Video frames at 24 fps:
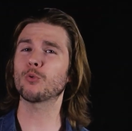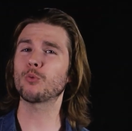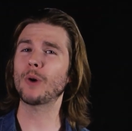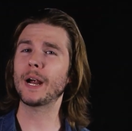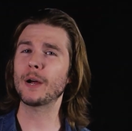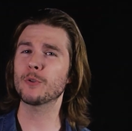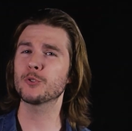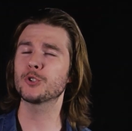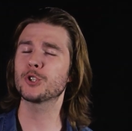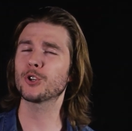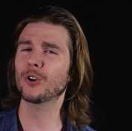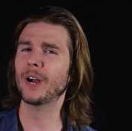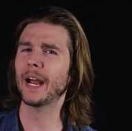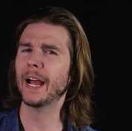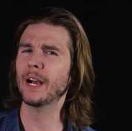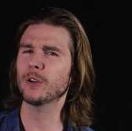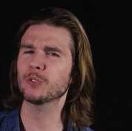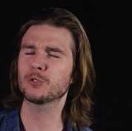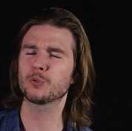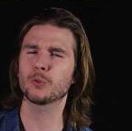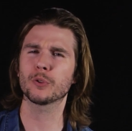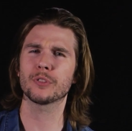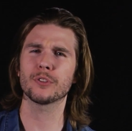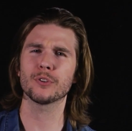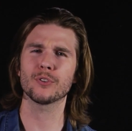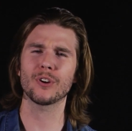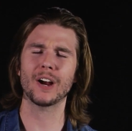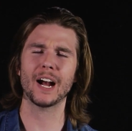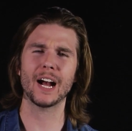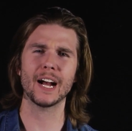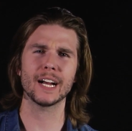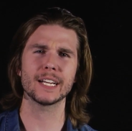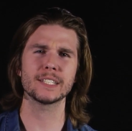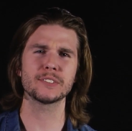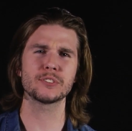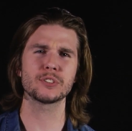around your house with your
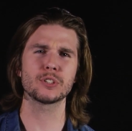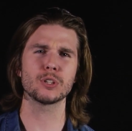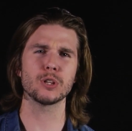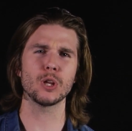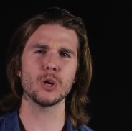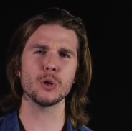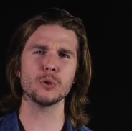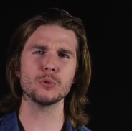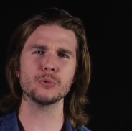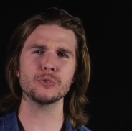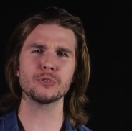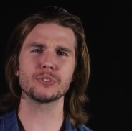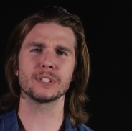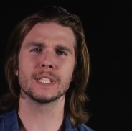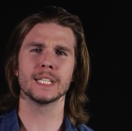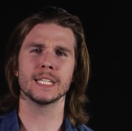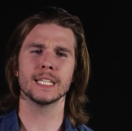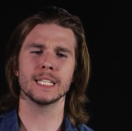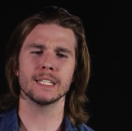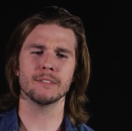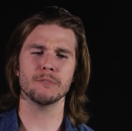eyes closed?